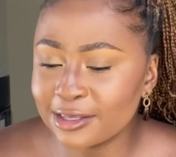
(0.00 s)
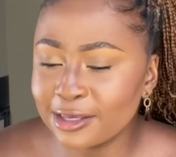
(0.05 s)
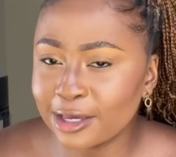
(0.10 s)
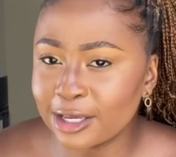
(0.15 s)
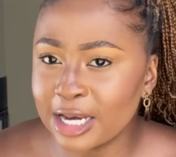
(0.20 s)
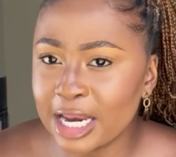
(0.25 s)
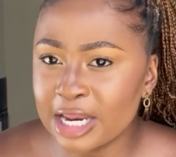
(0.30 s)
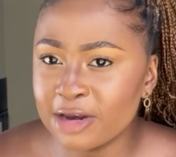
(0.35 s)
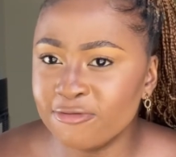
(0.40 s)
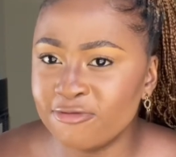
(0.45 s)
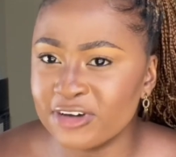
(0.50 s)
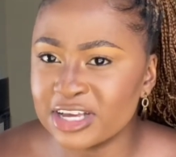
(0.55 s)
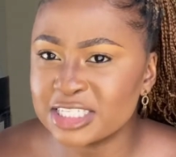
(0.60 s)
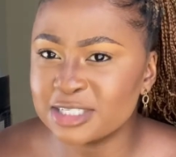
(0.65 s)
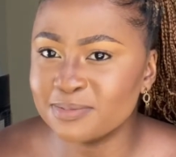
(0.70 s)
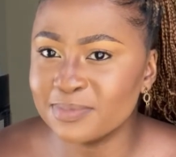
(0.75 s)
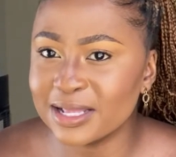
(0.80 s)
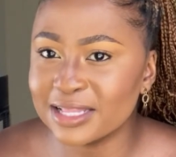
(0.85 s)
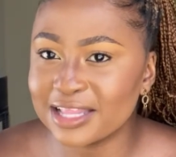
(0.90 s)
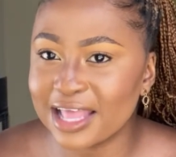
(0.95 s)

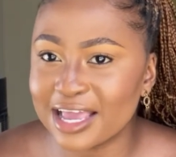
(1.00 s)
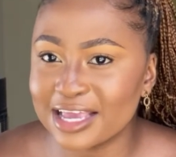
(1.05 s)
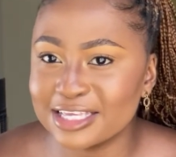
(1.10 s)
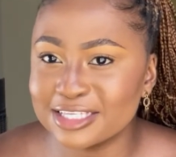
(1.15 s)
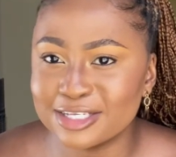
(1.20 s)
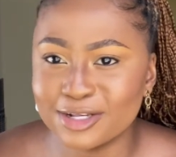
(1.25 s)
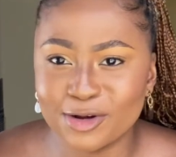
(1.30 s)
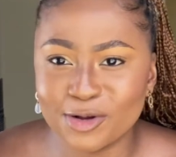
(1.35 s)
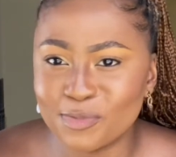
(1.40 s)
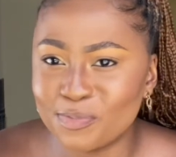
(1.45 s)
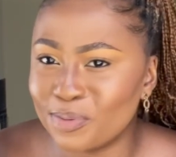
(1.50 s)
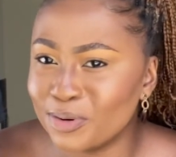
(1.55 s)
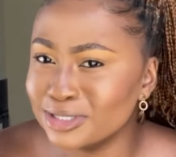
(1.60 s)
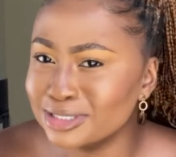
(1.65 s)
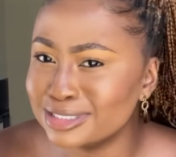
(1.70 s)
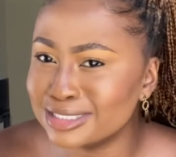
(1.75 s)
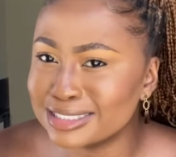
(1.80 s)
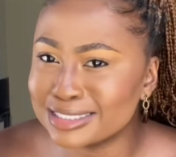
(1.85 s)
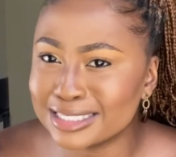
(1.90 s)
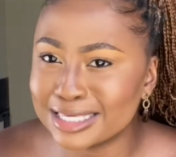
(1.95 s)
investment. I get a little
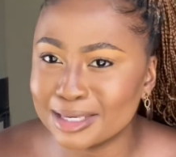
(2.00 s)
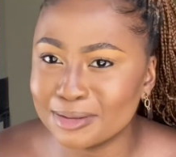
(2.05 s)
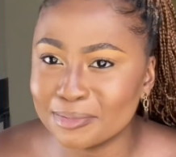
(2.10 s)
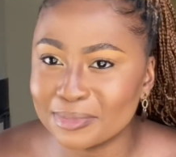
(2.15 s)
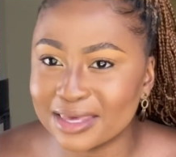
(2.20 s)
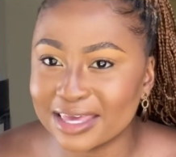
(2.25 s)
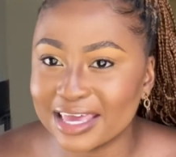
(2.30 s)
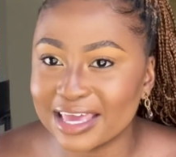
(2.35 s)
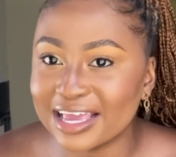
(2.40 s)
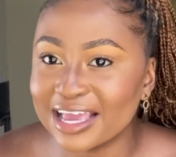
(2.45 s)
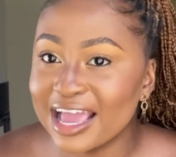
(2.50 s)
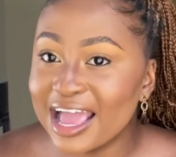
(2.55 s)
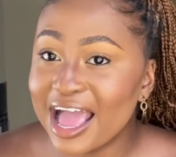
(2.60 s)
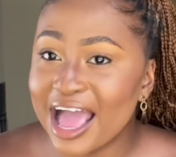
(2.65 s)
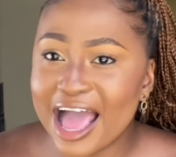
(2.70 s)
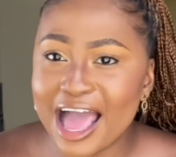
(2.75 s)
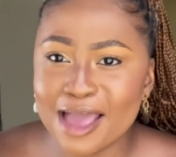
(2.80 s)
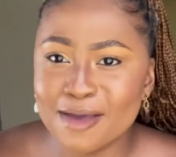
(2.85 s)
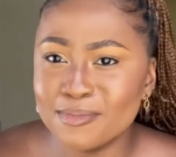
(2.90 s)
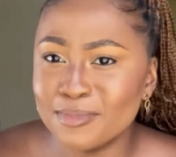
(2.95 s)
Ponzi scheme king.
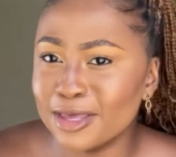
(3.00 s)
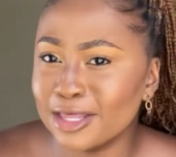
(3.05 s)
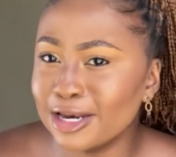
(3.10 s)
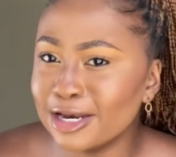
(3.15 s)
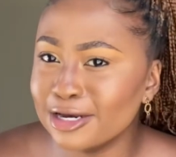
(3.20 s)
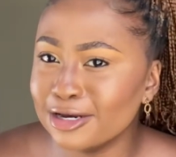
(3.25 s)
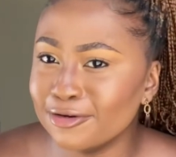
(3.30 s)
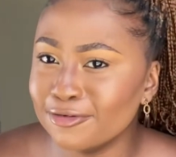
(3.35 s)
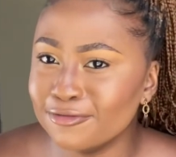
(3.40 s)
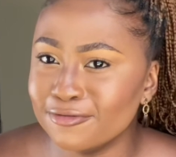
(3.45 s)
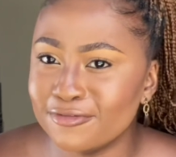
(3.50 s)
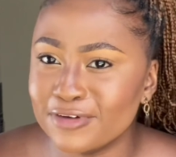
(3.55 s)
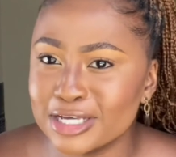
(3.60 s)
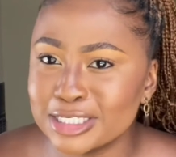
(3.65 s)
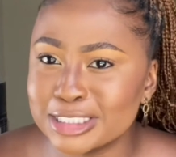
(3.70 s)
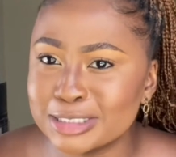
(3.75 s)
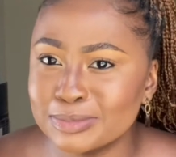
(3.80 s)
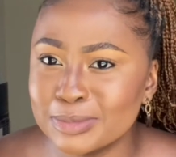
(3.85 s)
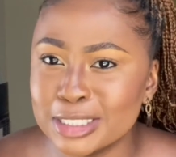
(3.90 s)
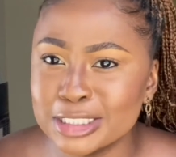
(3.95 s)
I made an
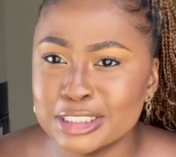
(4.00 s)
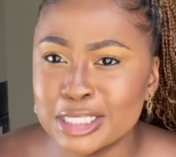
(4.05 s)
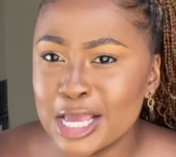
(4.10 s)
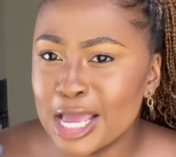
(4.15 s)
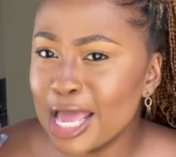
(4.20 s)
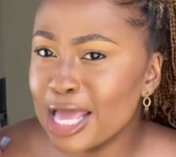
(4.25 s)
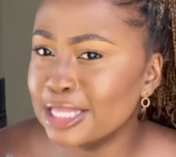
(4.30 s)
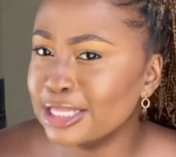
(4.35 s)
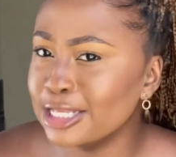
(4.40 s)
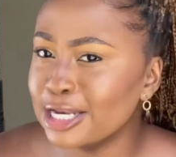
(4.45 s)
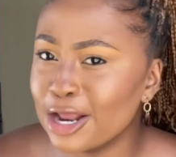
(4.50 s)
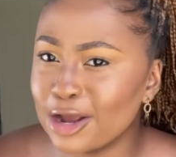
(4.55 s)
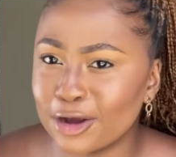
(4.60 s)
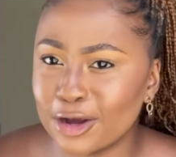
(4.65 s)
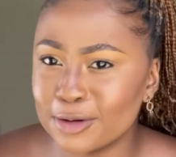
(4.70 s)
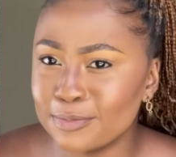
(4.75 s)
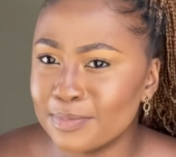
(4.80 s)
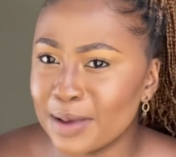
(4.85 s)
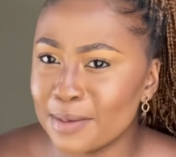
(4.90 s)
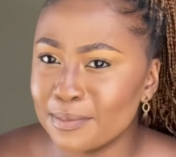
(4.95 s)
investment and then I
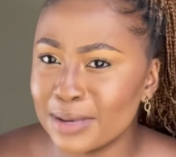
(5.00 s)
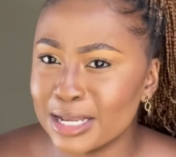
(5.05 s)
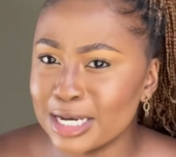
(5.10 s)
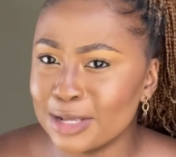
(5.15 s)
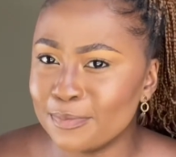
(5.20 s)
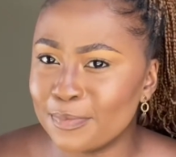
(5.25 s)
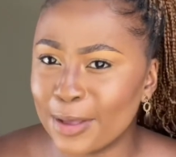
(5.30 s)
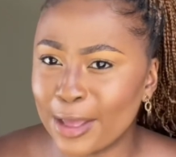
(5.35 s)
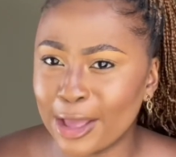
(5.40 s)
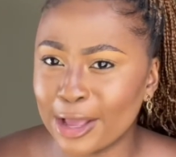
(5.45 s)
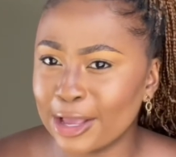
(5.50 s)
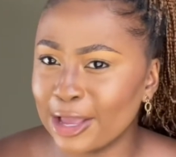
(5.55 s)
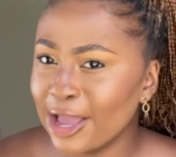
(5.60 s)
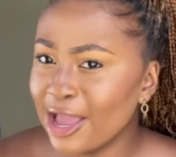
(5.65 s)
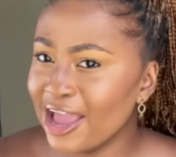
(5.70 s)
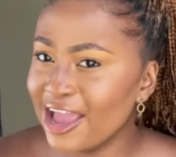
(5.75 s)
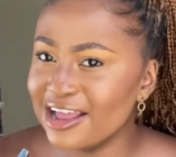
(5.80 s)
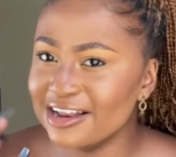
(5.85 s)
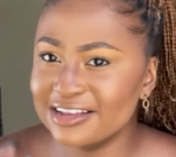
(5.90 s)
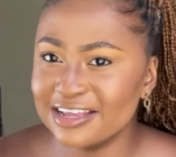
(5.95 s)
got my money back
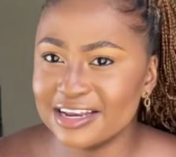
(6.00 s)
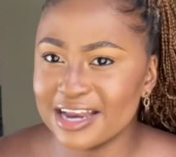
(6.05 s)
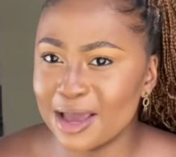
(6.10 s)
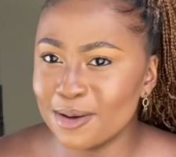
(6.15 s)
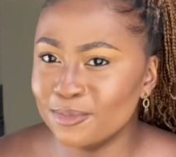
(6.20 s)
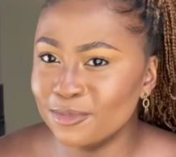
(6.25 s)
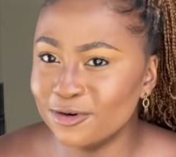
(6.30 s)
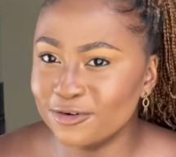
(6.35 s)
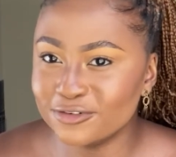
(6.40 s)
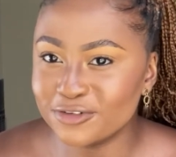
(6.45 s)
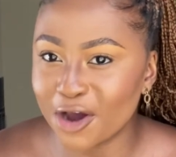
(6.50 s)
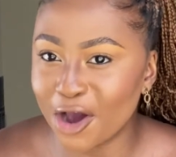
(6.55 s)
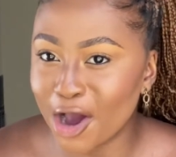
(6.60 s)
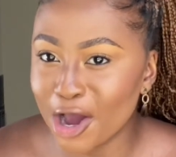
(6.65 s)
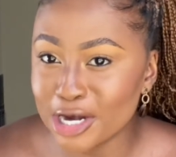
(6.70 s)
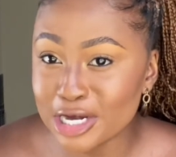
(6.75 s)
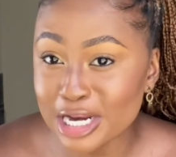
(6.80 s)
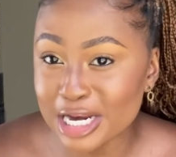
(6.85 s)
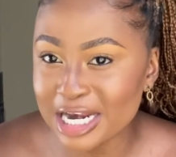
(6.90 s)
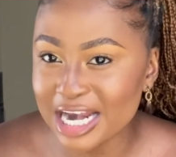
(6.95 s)
and then I moved
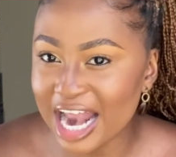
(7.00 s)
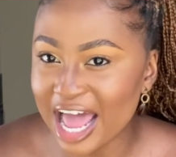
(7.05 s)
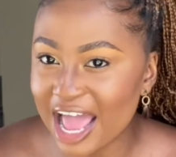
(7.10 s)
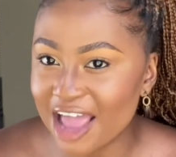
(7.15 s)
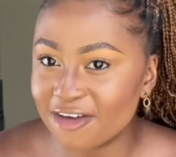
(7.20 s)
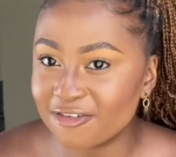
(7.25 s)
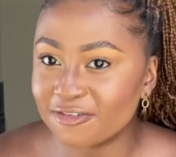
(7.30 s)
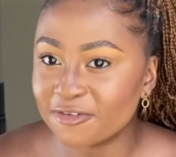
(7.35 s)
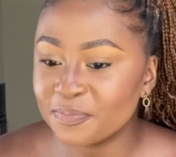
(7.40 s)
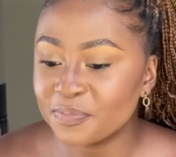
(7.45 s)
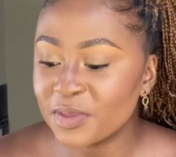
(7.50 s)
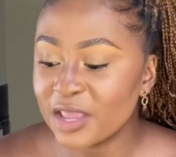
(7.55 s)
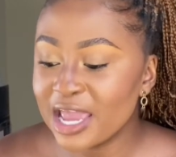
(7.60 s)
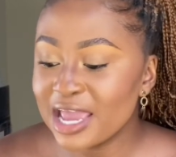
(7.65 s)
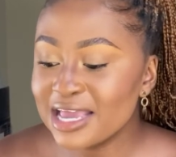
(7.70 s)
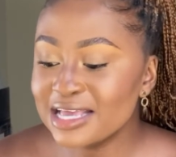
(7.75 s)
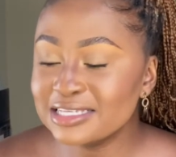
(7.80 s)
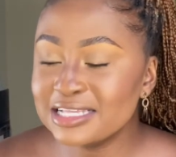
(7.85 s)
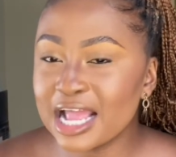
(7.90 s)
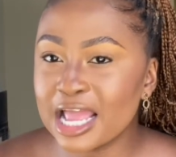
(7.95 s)
on in life.
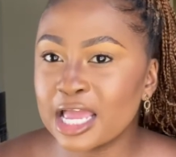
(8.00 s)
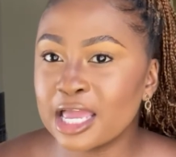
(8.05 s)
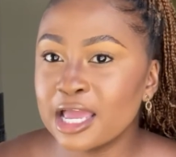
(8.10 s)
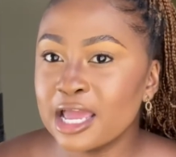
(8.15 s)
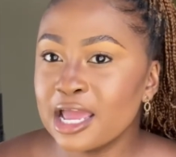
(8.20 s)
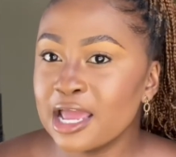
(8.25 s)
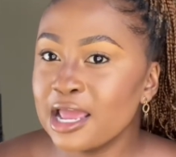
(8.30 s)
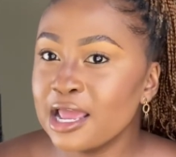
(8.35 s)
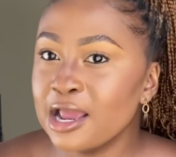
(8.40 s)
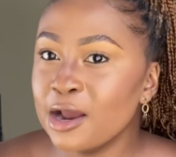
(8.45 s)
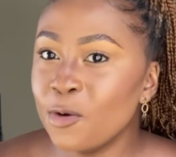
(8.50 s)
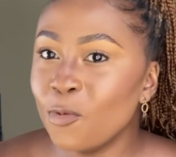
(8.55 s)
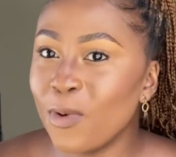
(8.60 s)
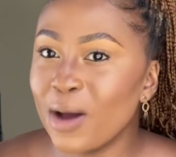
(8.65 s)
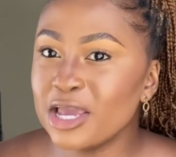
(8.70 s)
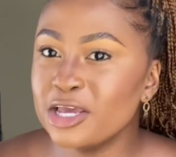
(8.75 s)
He's like, why are